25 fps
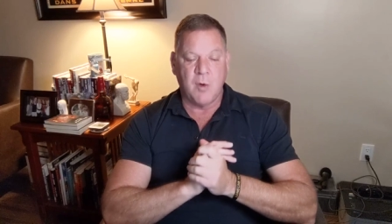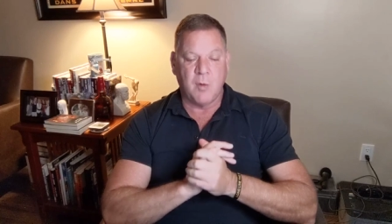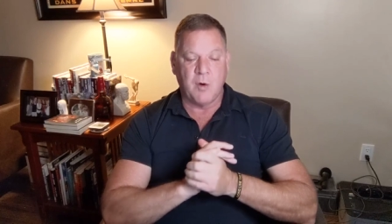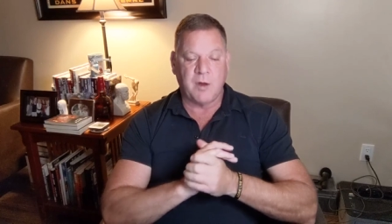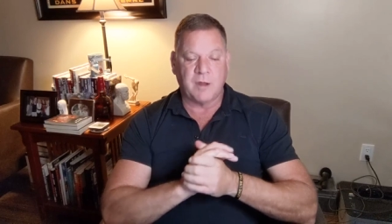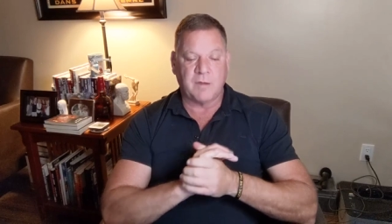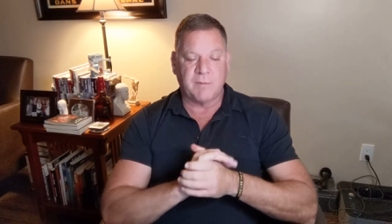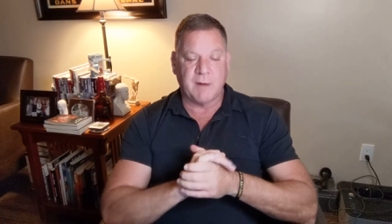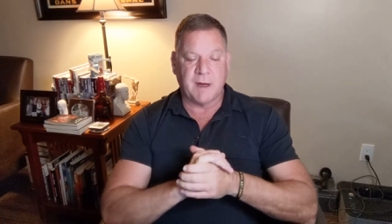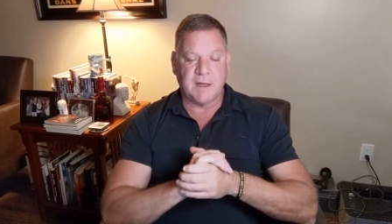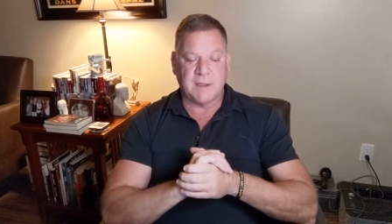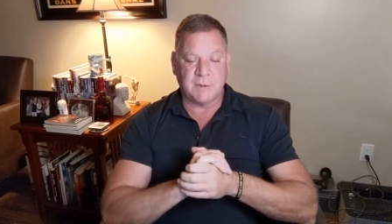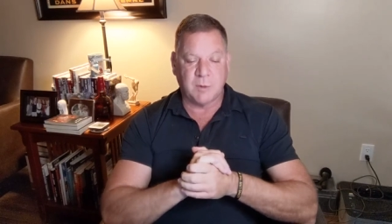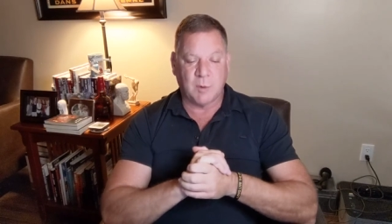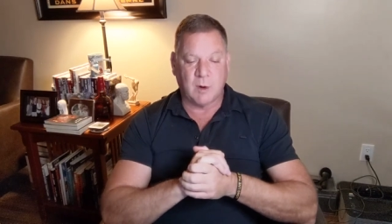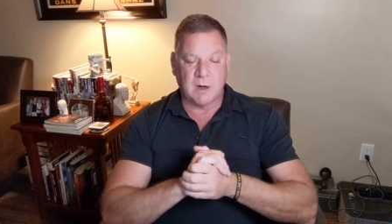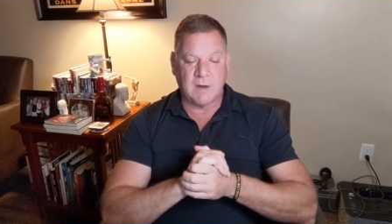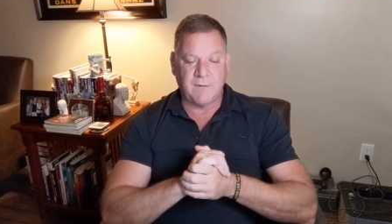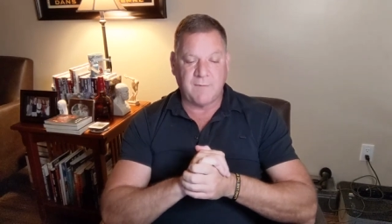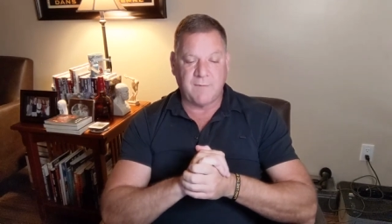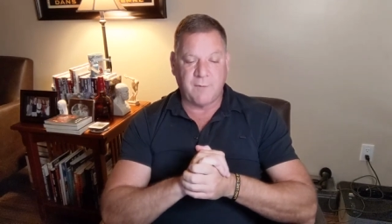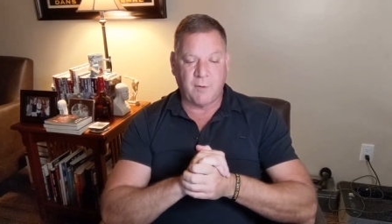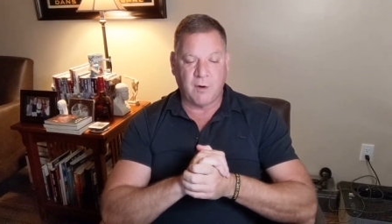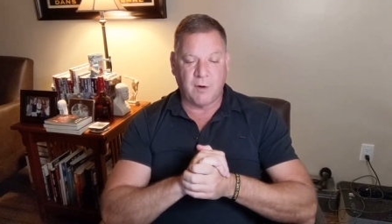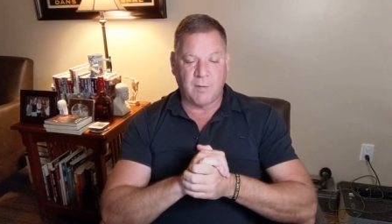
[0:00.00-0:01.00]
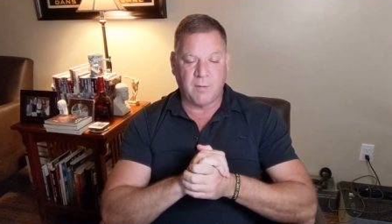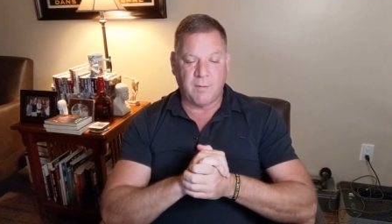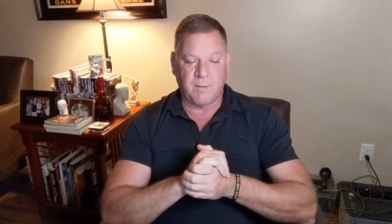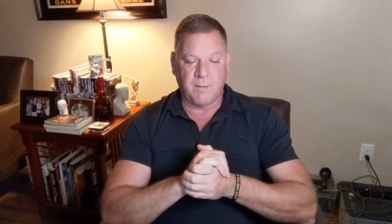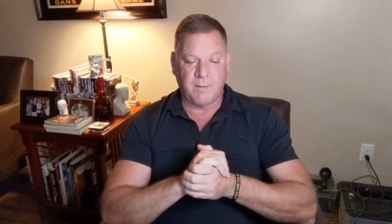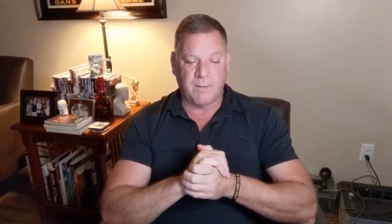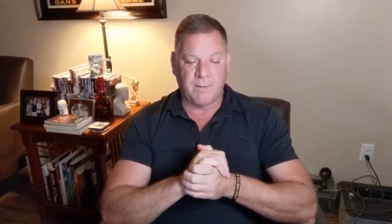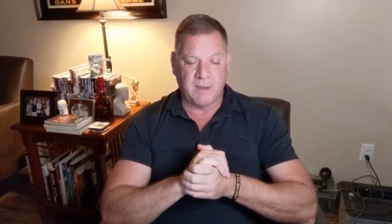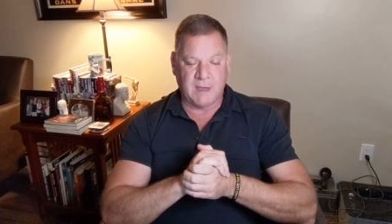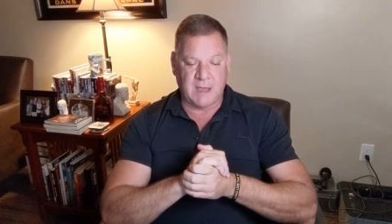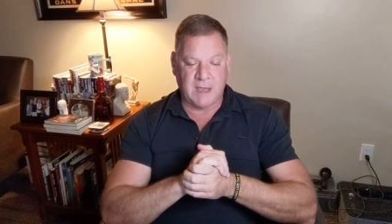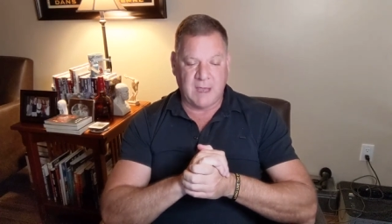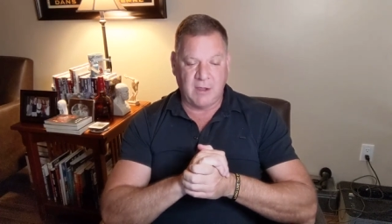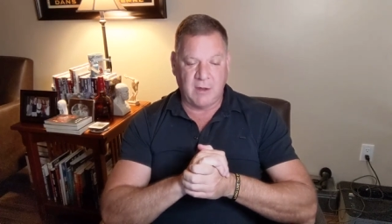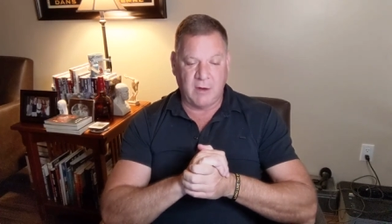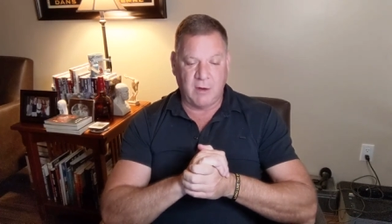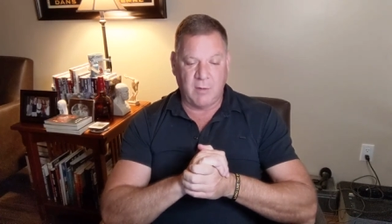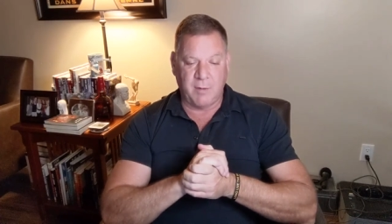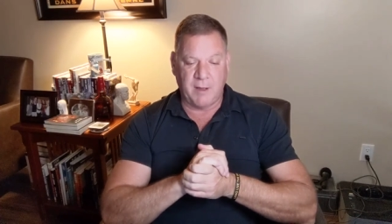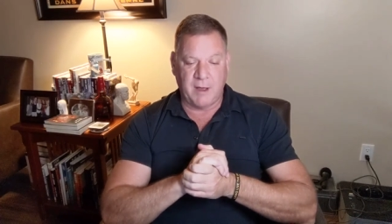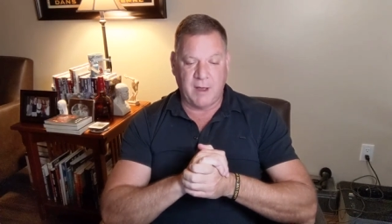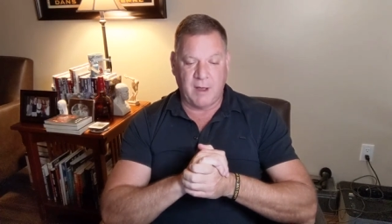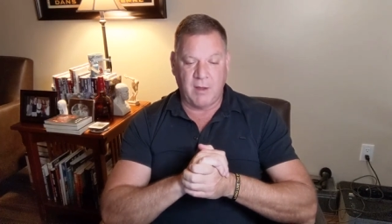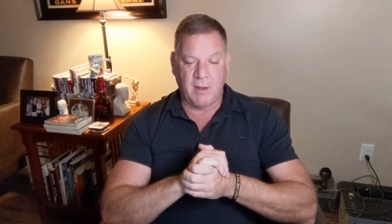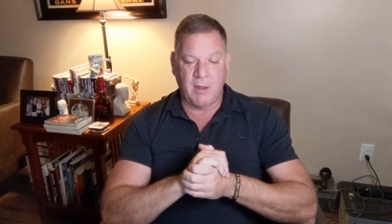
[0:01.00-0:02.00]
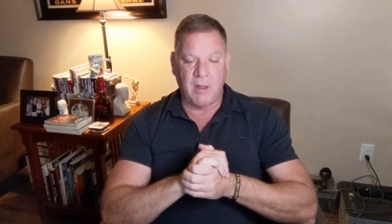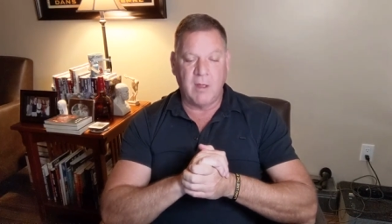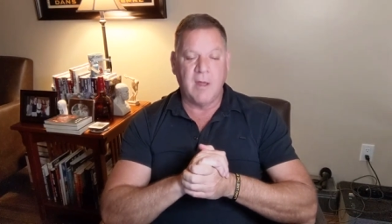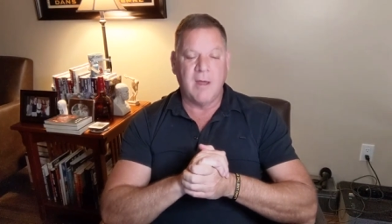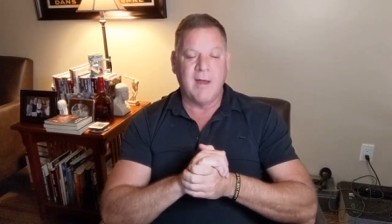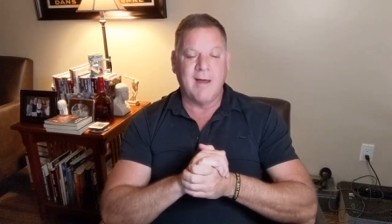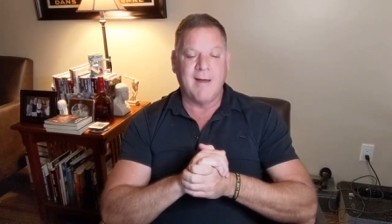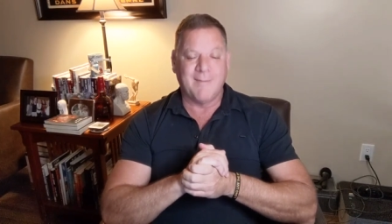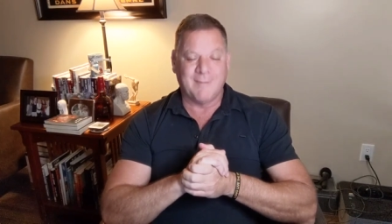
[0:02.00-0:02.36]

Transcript: with my 24 kilo bell,